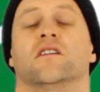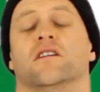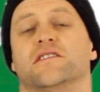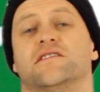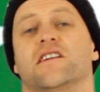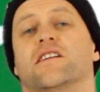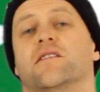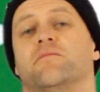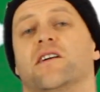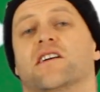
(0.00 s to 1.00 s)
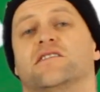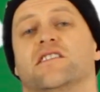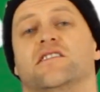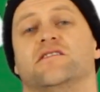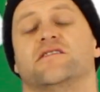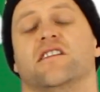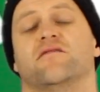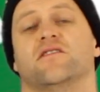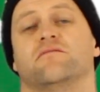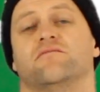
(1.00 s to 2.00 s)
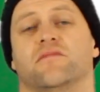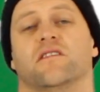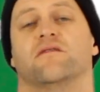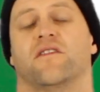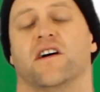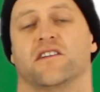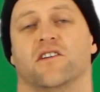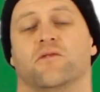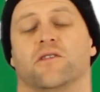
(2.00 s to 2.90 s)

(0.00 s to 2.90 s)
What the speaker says: Let's take it back to 87 and find out